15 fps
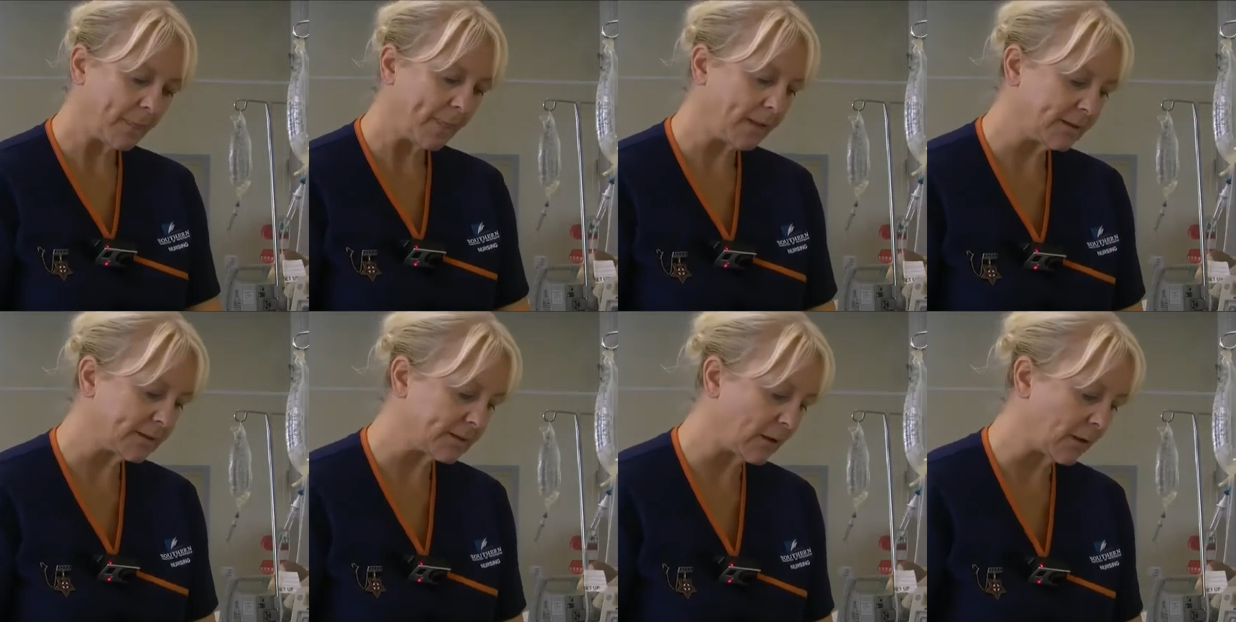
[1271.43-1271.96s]

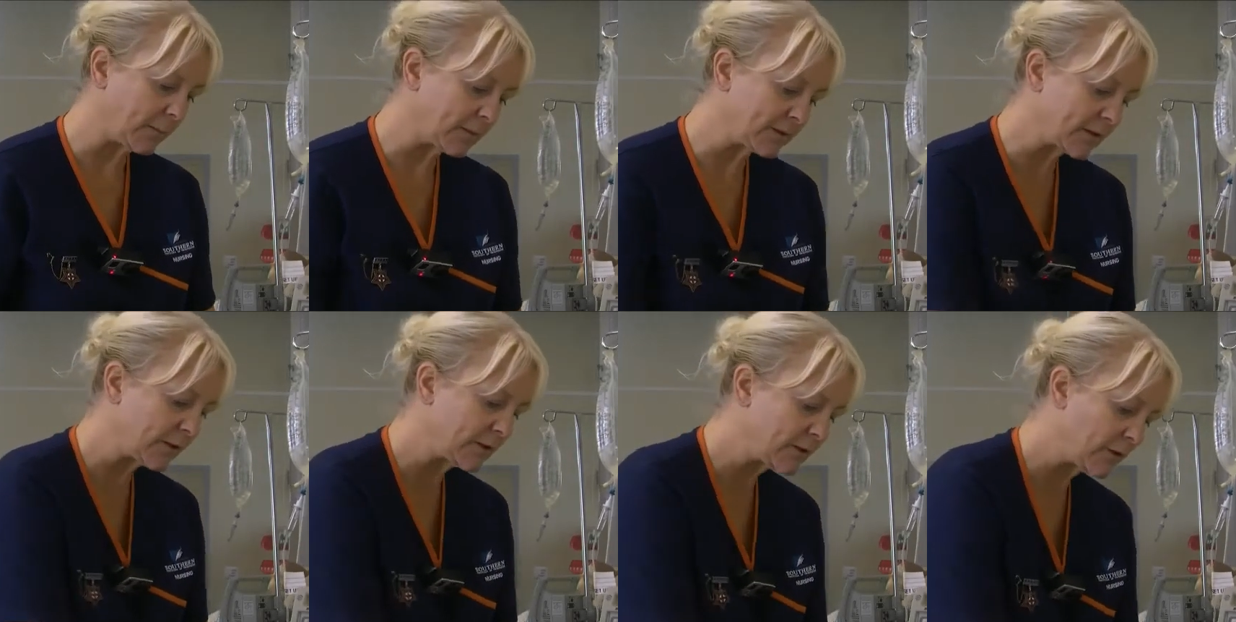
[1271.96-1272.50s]
So I'm just
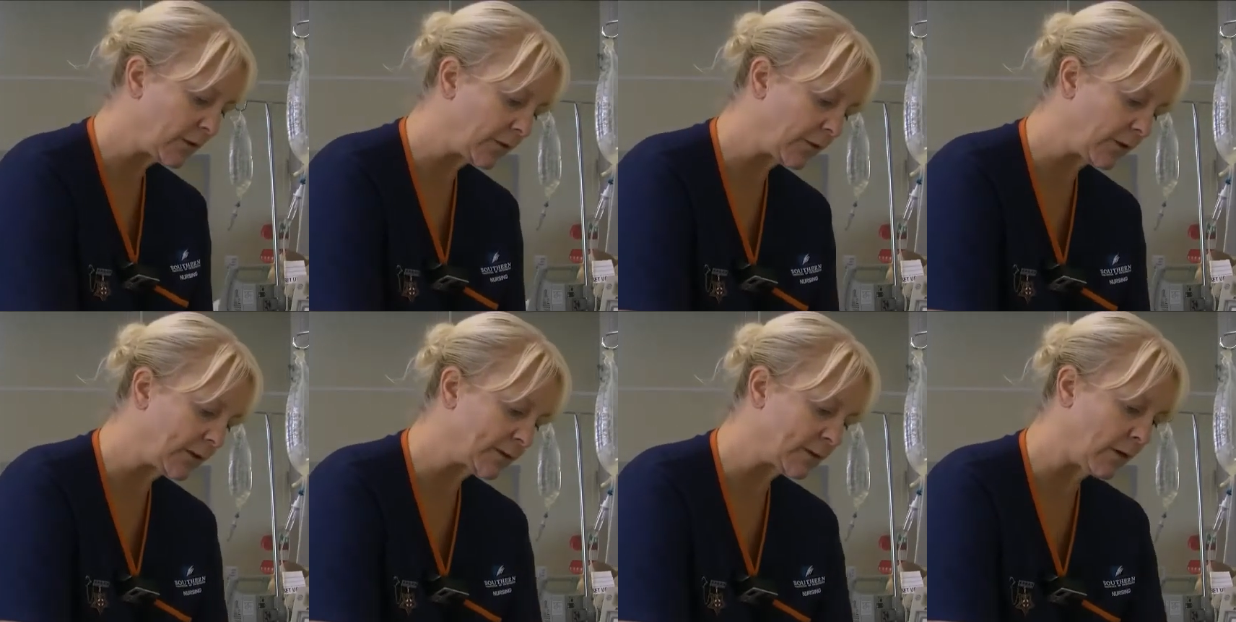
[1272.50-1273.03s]
going to turn
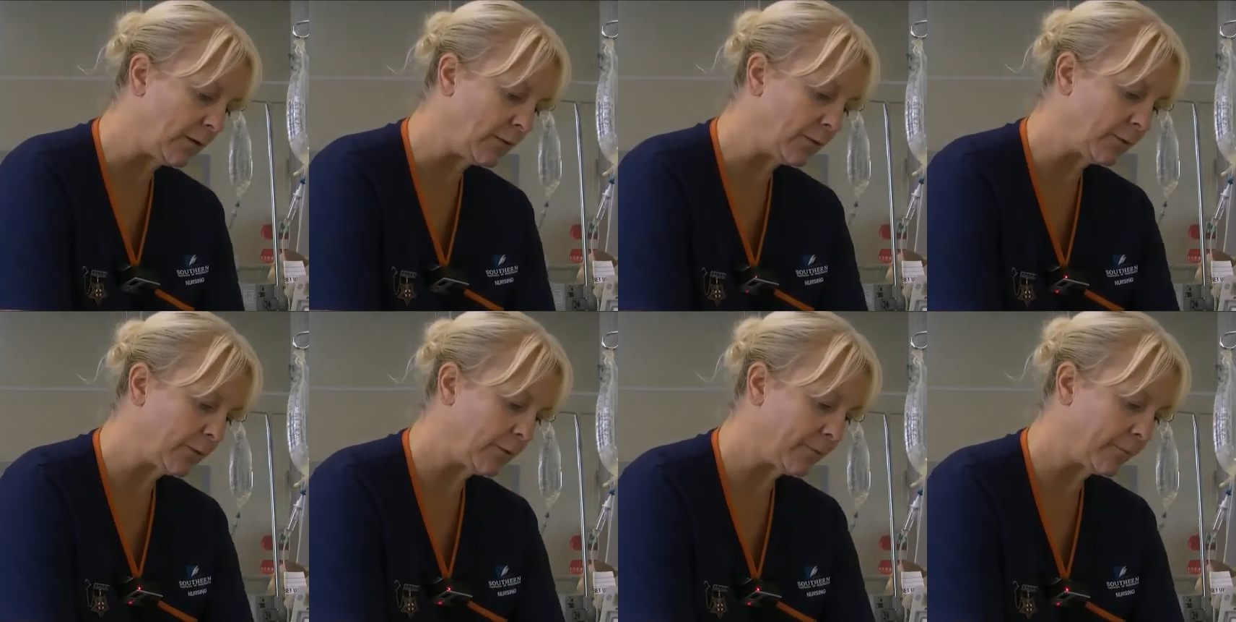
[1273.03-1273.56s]
those off